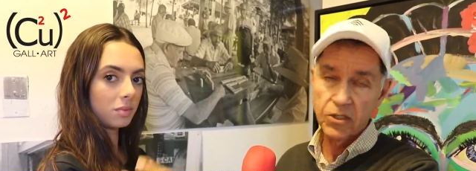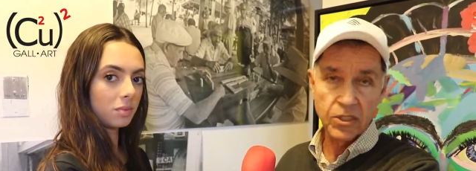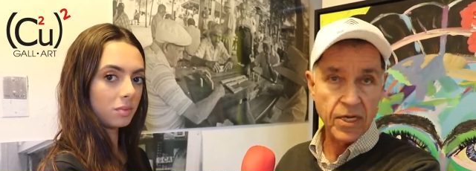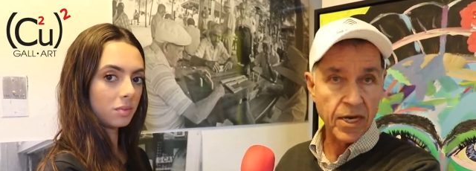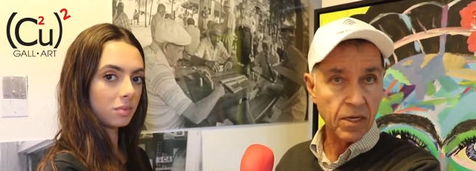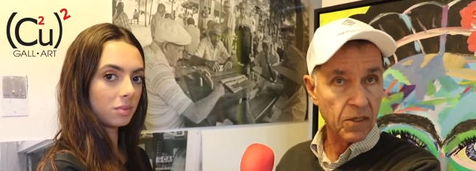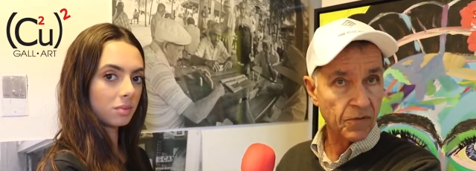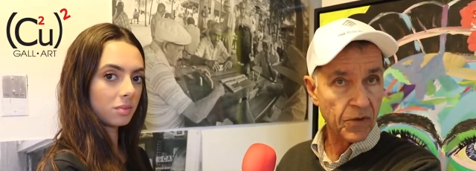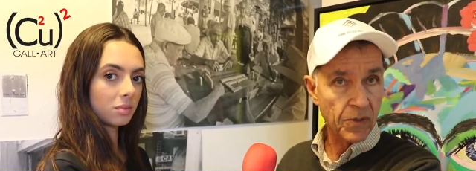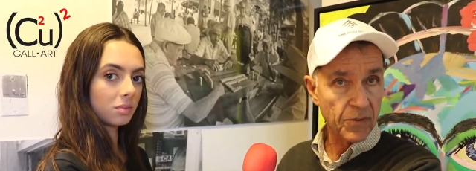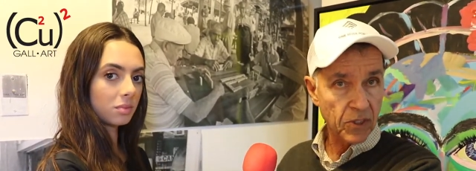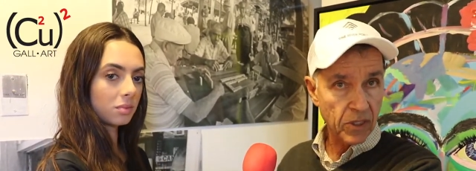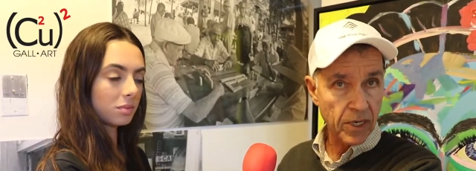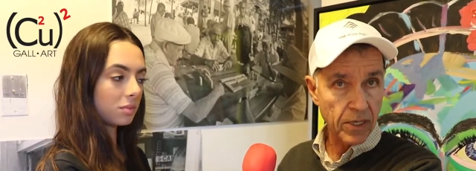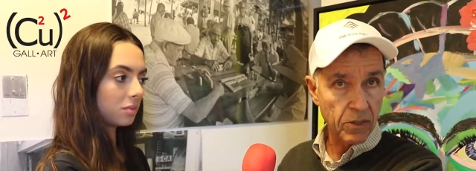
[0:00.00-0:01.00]
Speaker 1: side of the
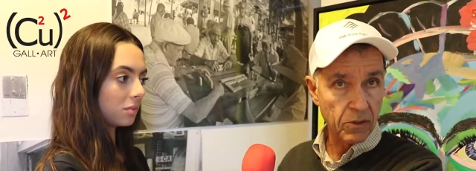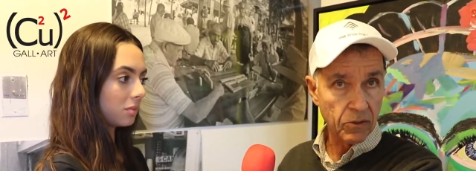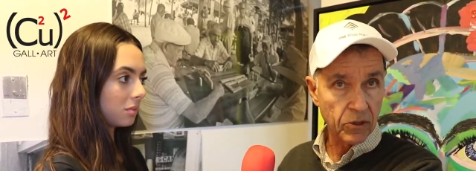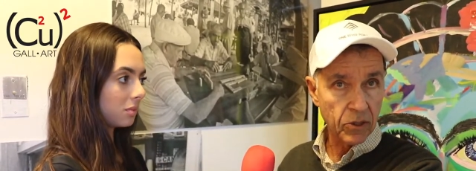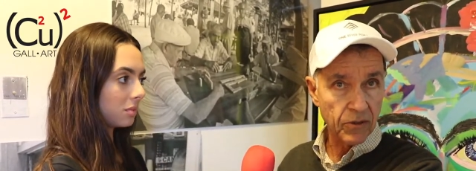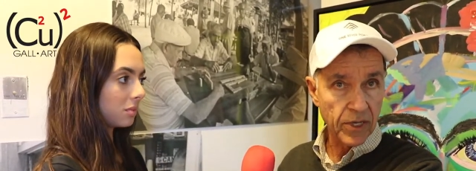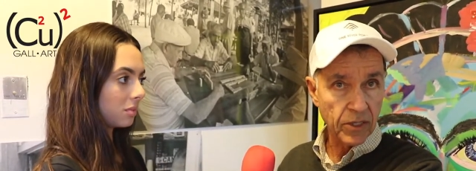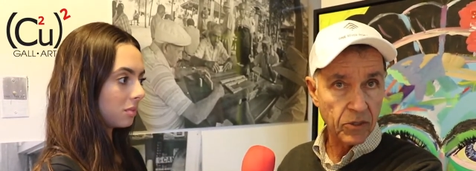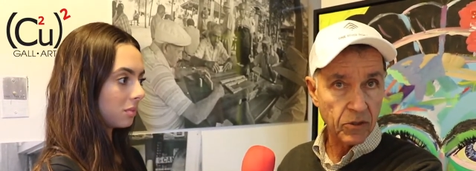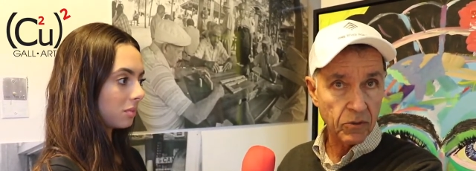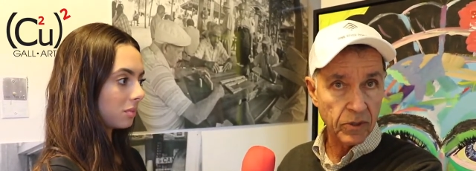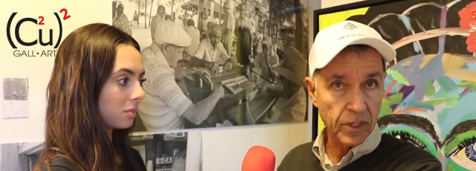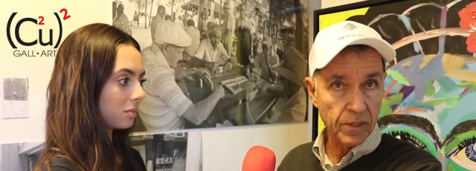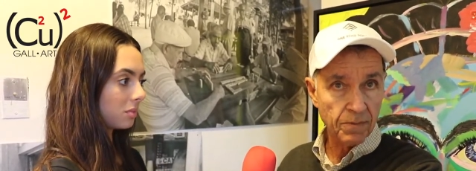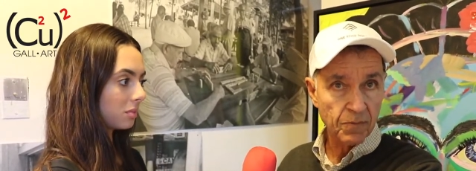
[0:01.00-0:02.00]
famous Calle Ocho 8th
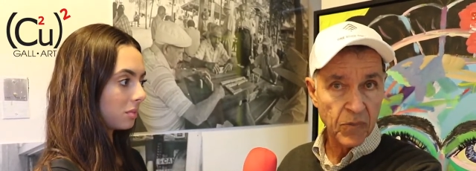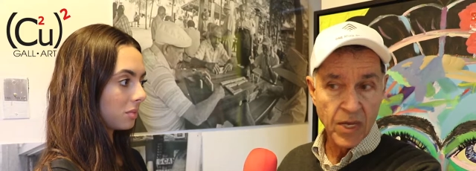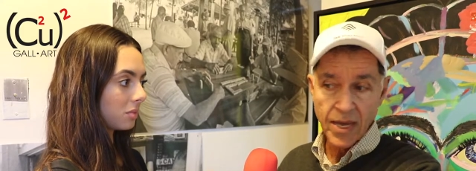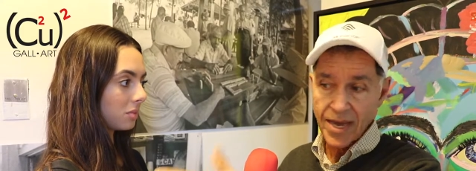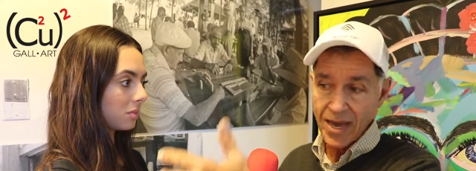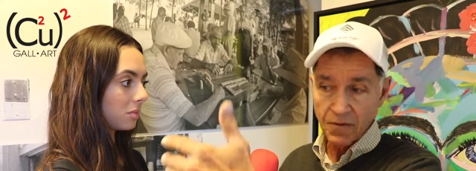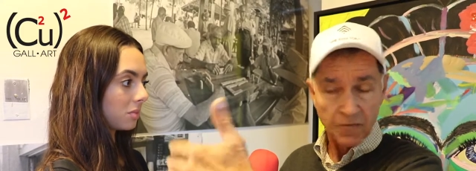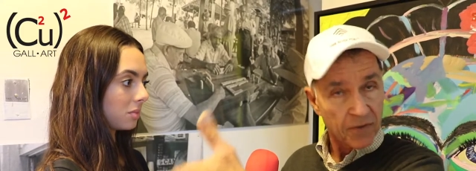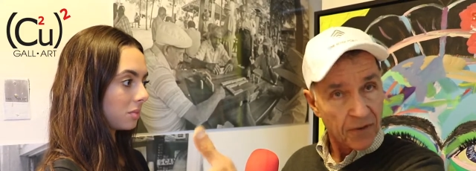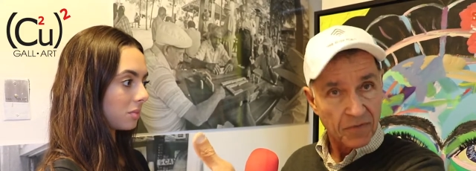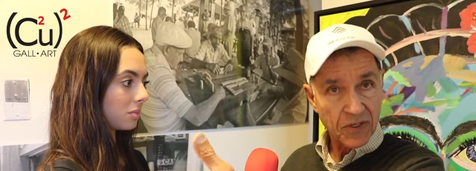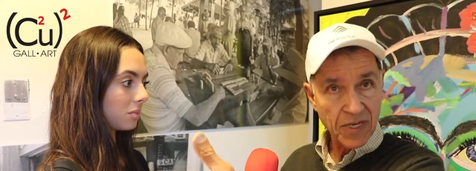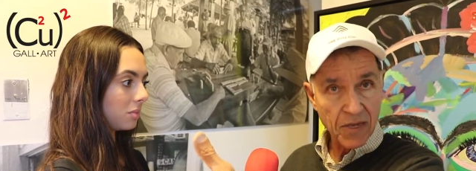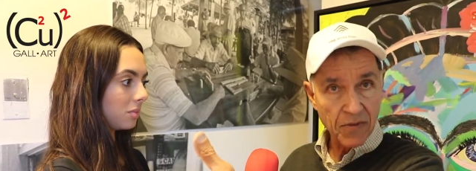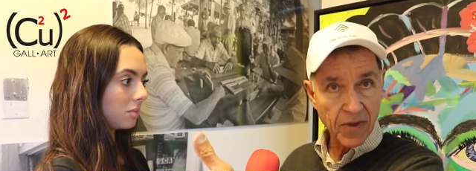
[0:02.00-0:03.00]
Street at
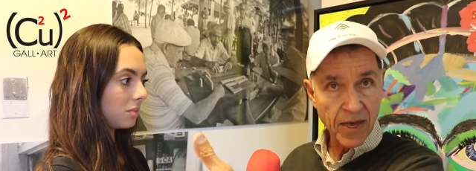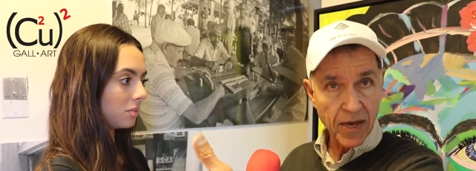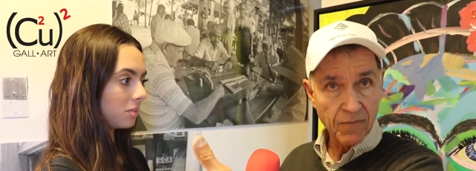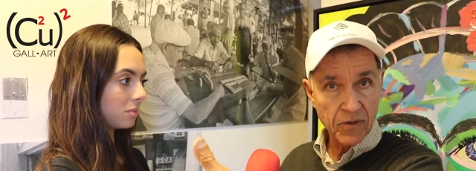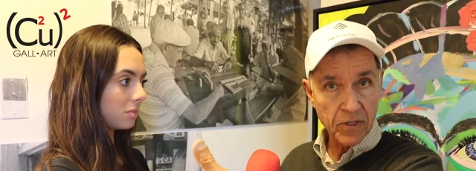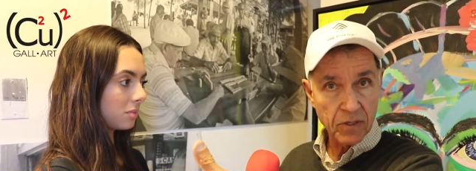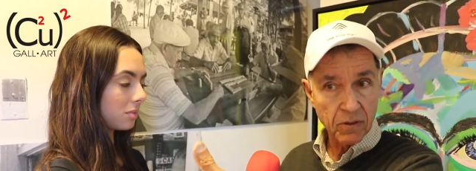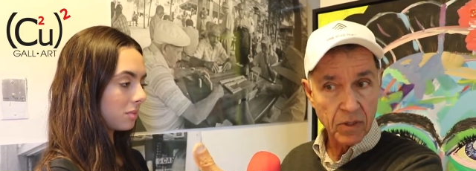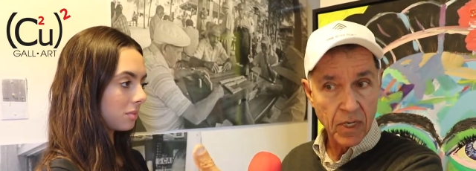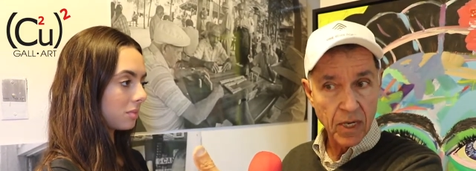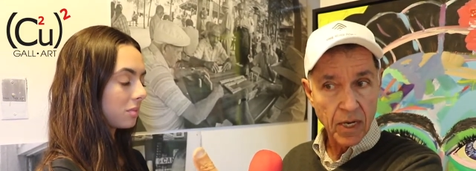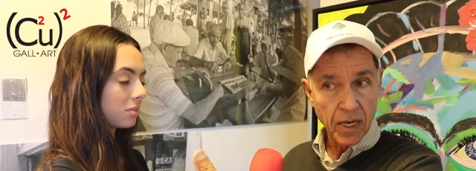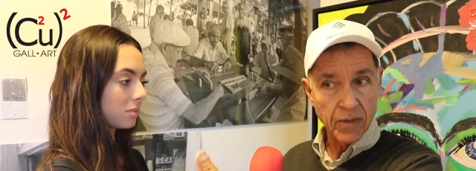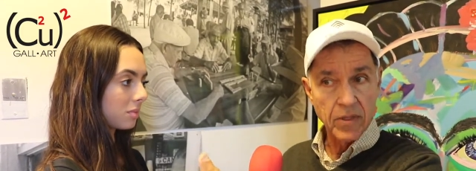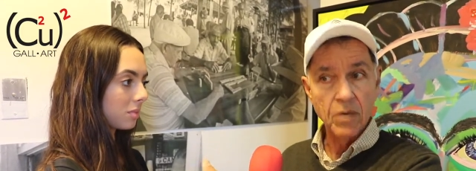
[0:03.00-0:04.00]
15th Avenue,
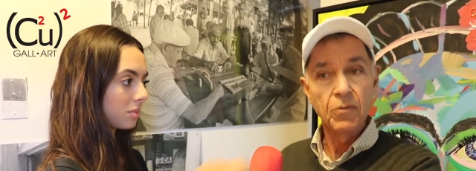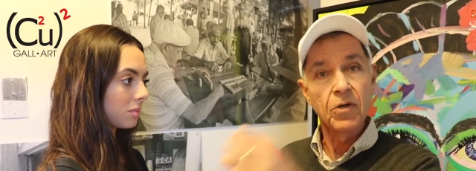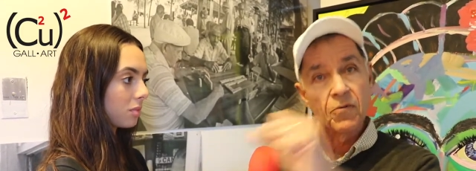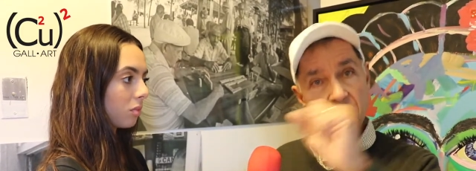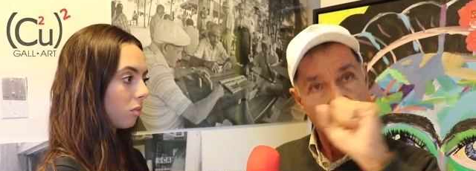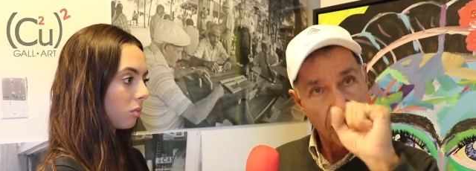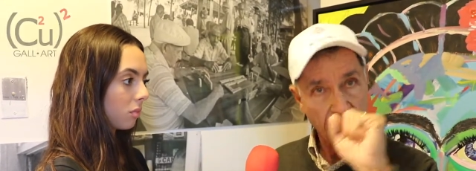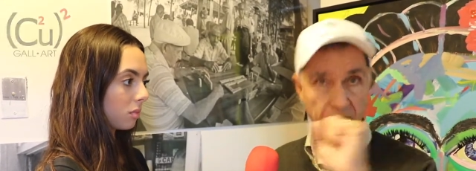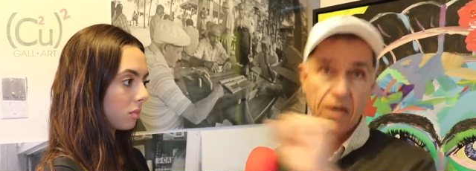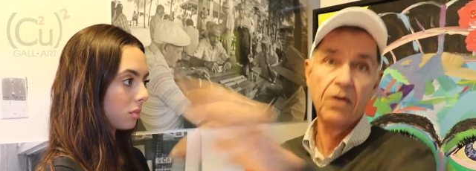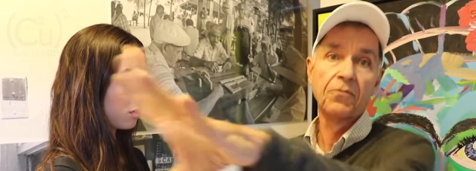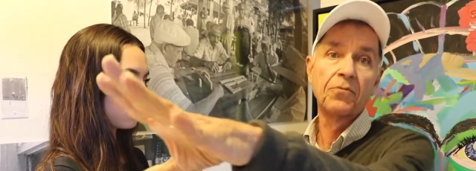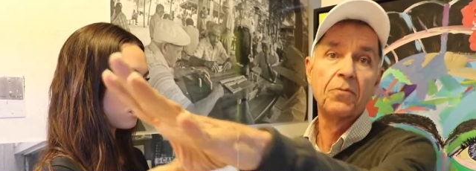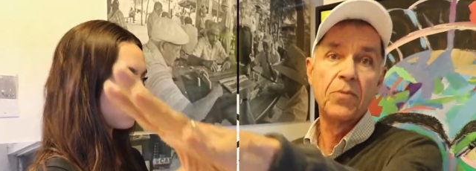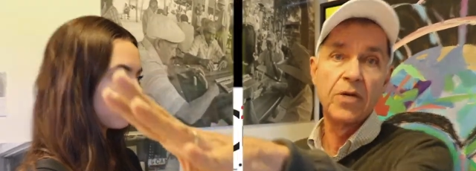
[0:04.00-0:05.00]
and then we fan
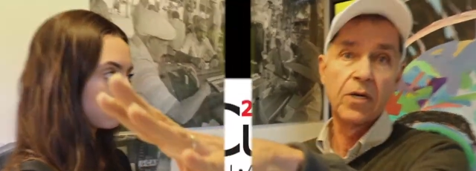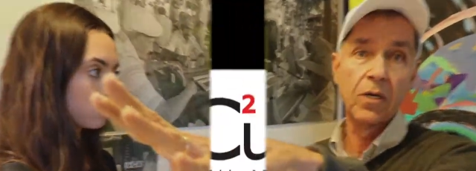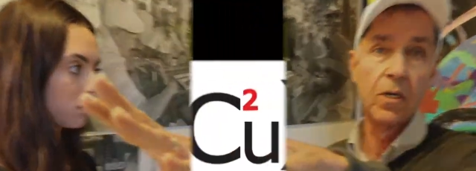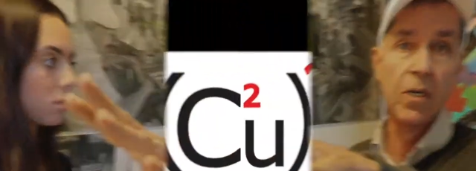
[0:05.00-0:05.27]
out from there.